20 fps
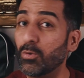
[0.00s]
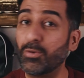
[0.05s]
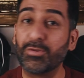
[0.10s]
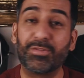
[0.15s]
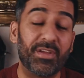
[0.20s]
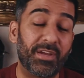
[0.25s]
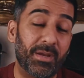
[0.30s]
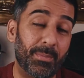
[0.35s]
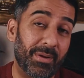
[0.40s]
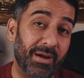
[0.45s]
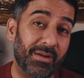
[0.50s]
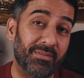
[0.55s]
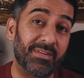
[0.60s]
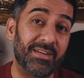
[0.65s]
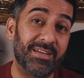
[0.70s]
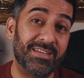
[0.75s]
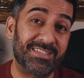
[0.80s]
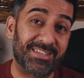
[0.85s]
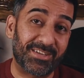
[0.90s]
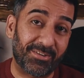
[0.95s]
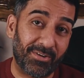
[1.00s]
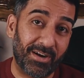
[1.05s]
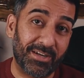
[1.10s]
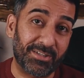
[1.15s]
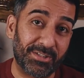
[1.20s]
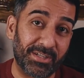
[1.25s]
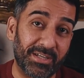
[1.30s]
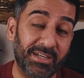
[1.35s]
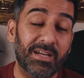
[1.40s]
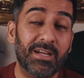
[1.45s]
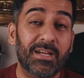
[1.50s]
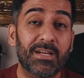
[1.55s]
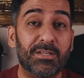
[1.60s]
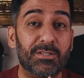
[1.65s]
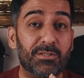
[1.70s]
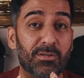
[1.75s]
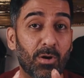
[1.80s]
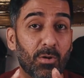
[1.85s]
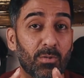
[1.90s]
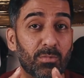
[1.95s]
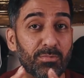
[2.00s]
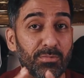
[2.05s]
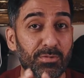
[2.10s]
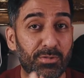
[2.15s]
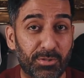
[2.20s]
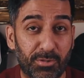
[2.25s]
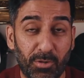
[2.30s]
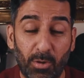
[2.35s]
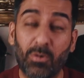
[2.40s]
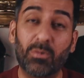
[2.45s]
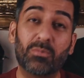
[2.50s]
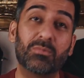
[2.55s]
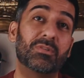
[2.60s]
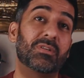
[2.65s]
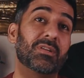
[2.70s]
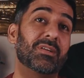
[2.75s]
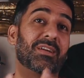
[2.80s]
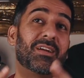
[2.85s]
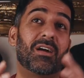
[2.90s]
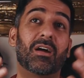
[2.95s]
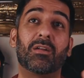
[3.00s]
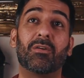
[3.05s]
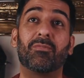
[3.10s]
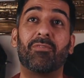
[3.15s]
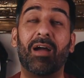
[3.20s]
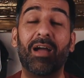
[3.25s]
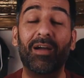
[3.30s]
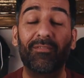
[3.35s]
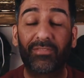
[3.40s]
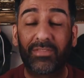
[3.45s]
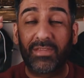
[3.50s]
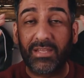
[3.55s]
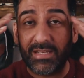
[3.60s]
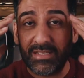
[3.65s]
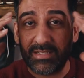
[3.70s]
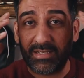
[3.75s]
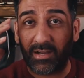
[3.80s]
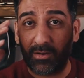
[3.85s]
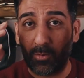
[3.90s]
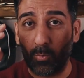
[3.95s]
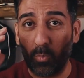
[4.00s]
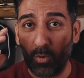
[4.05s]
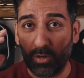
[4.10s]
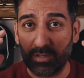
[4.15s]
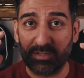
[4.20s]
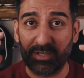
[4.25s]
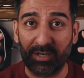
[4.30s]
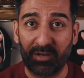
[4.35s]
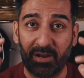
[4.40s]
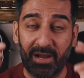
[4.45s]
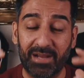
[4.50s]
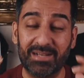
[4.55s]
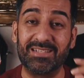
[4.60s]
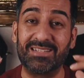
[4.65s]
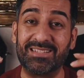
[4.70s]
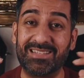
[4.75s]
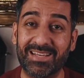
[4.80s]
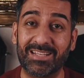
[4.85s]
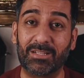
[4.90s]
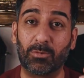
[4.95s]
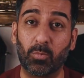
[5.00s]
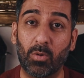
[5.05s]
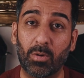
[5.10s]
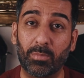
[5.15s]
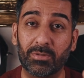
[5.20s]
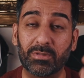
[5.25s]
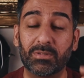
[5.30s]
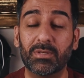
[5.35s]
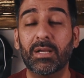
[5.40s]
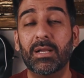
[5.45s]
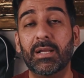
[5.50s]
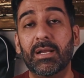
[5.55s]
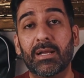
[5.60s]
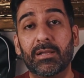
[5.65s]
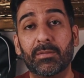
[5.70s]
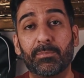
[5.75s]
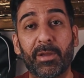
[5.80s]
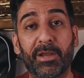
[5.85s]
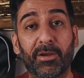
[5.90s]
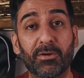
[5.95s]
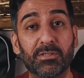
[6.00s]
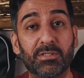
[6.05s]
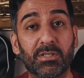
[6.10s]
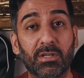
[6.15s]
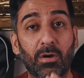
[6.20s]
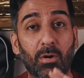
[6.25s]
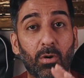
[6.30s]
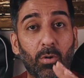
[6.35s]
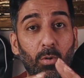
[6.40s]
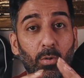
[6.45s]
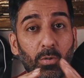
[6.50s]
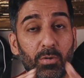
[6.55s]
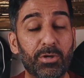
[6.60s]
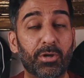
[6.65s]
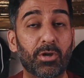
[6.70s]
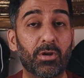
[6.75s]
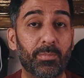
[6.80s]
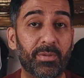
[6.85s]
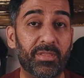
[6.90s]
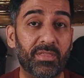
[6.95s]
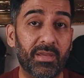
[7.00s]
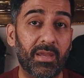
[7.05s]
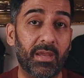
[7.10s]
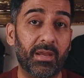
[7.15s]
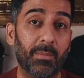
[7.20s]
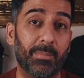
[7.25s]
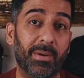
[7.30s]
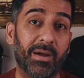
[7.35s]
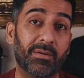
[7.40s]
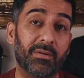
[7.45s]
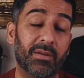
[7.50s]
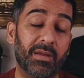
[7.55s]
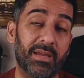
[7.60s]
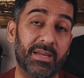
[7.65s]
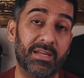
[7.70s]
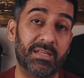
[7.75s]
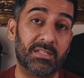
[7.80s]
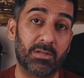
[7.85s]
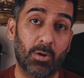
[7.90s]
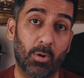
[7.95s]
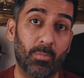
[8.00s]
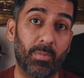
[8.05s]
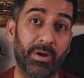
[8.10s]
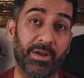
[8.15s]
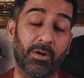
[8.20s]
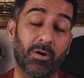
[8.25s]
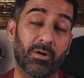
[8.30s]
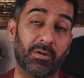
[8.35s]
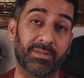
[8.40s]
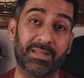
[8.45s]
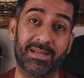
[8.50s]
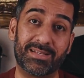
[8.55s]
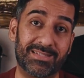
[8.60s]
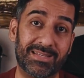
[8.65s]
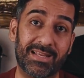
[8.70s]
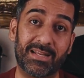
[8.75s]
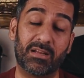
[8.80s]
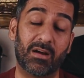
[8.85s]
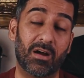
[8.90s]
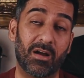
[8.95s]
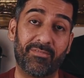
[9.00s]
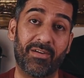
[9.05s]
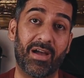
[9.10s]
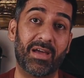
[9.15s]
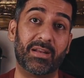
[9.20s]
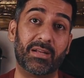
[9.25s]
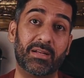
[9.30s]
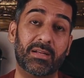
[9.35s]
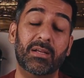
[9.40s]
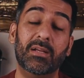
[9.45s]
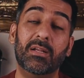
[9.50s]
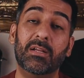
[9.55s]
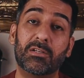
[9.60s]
all you think about is crashing. So don't kind of have these kind of words in your head, death wobble, because all you're going to be thinking about is, oh my God, that's it, I've had it.